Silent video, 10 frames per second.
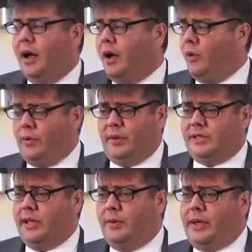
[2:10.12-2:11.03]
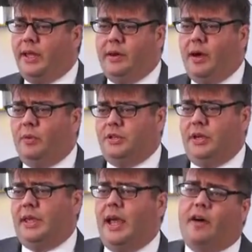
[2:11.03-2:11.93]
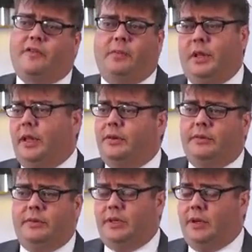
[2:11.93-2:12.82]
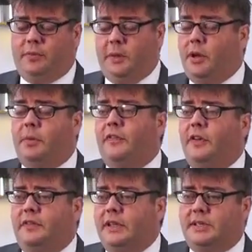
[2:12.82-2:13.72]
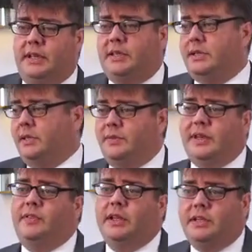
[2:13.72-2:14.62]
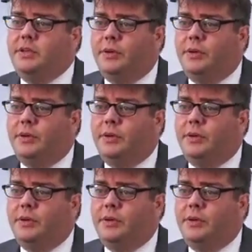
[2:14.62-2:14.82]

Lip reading: Or they'll say, okay, I want you to count from the letter, from the number 56 to 72.